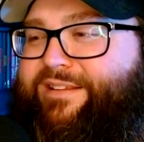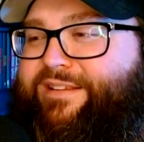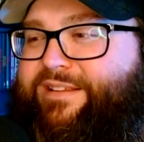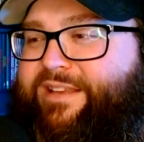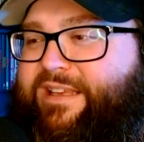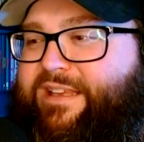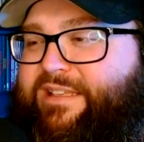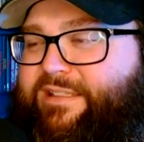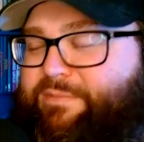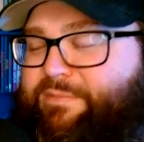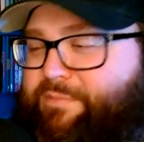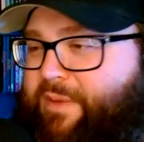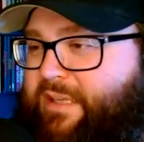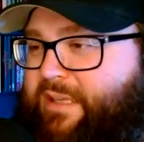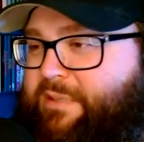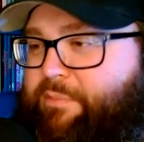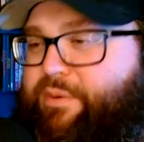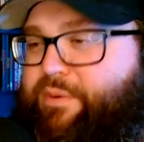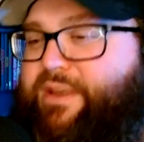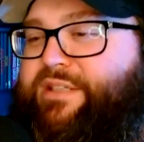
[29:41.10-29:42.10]
he's
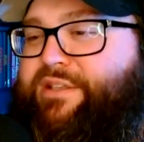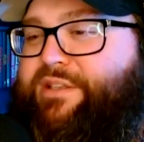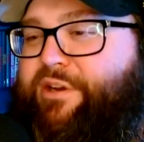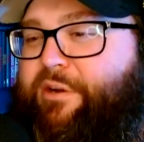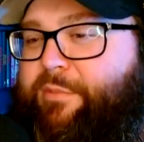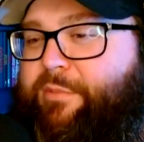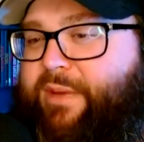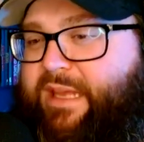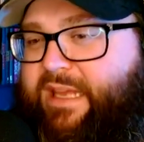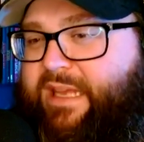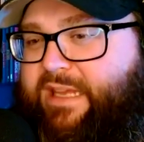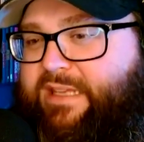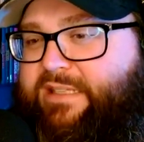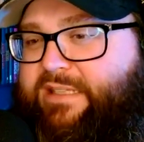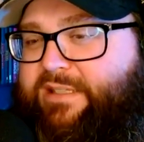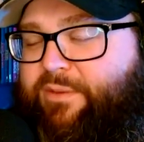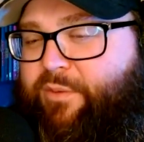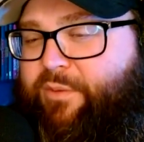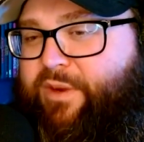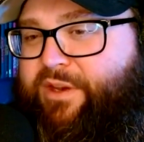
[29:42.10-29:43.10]
a prisoner, but
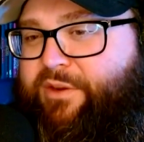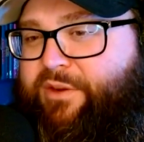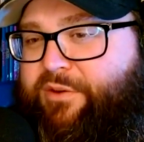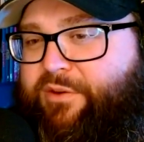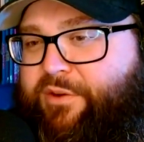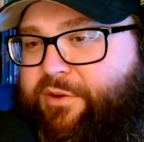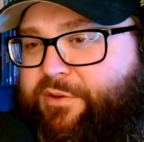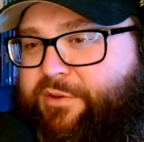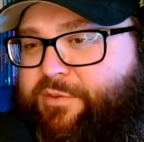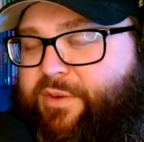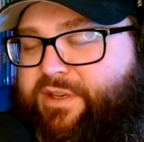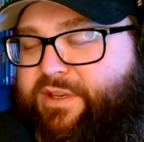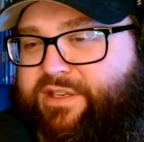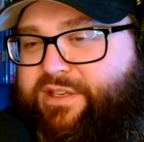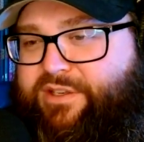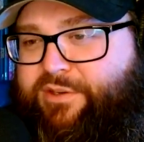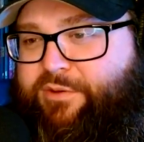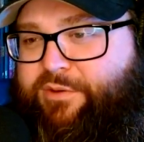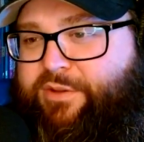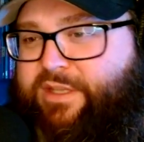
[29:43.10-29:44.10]
he's the one who knows what to
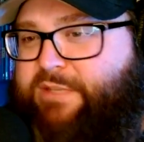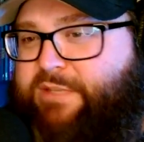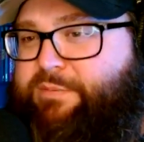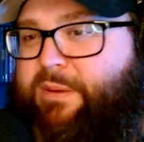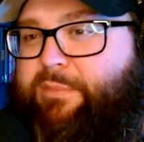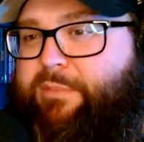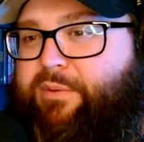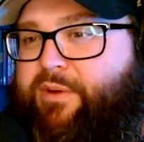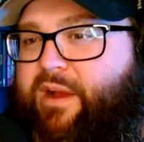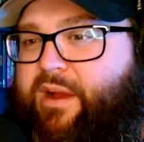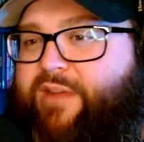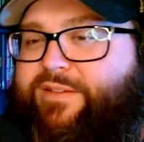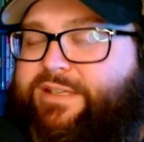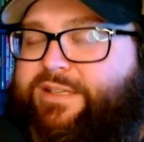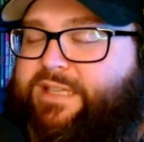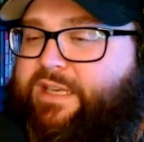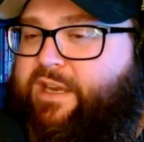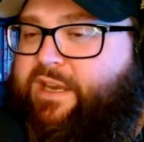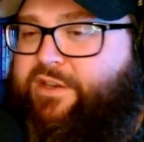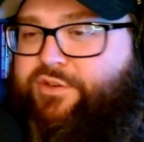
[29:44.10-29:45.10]
do. These people are
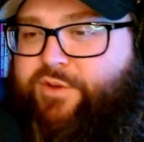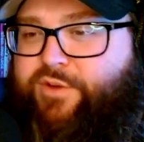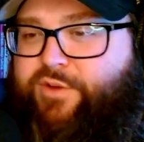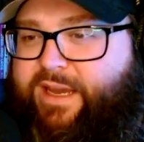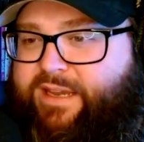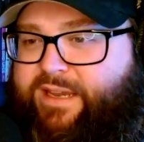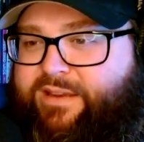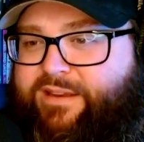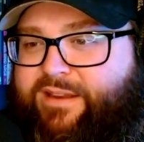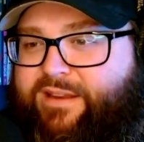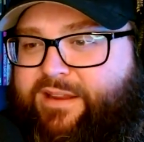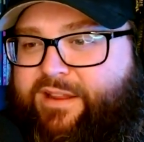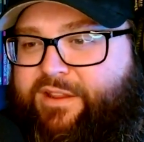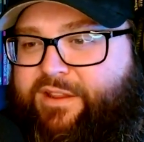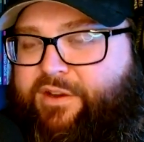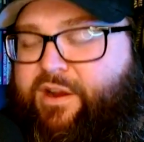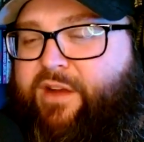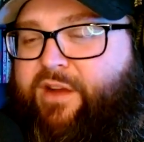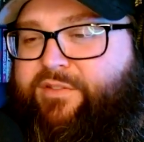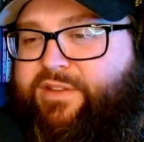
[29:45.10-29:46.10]
obviously not trained.
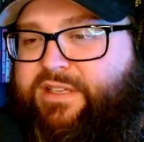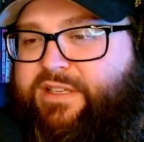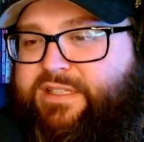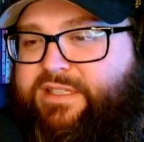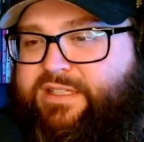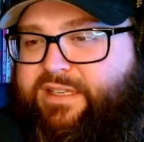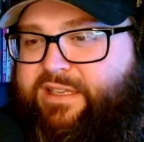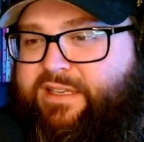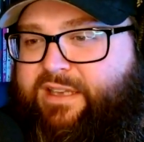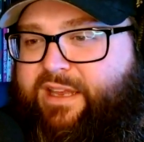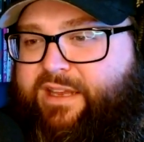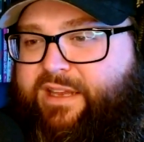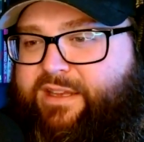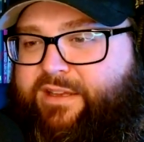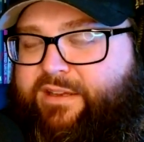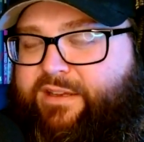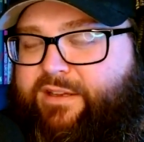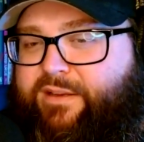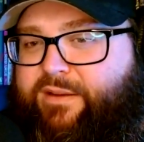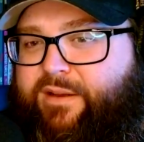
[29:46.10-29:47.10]
They're obviously like
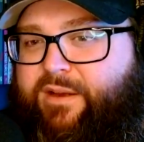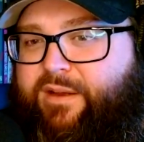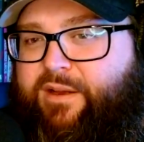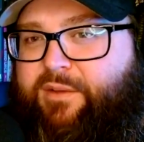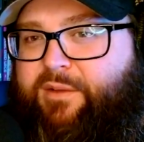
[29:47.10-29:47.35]
a